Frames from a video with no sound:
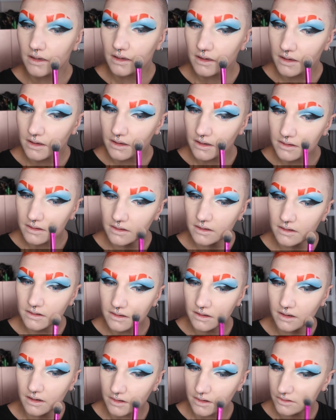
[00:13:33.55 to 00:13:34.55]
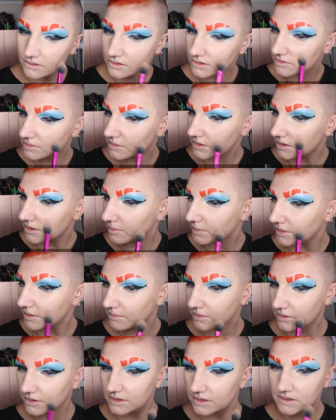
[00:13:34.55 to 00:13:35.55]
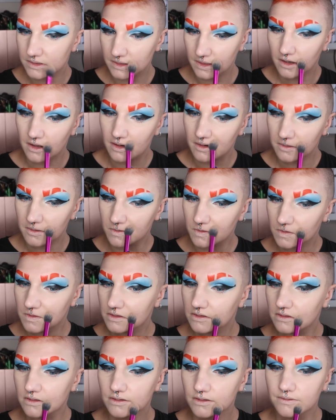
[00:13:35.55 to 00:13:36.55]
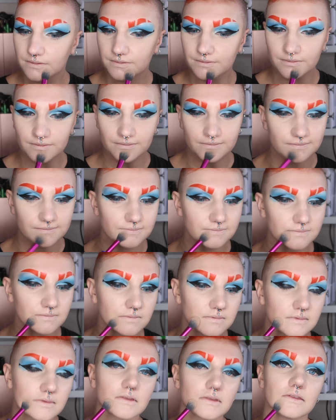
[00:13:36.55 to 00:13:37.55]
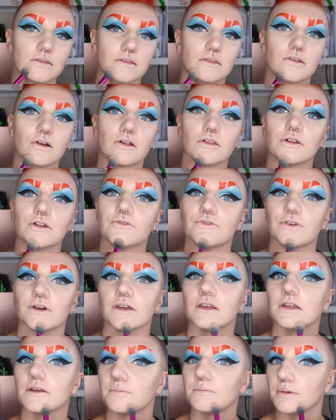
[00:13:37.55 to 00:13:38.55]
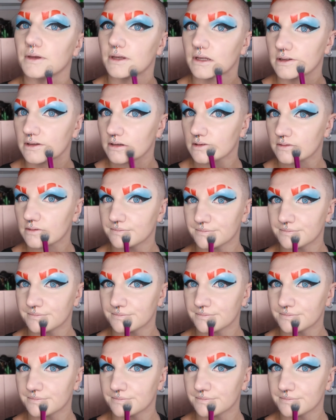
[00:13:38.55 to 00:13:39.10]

And then kind of just where the pimple is to kind of just nullify it a bit.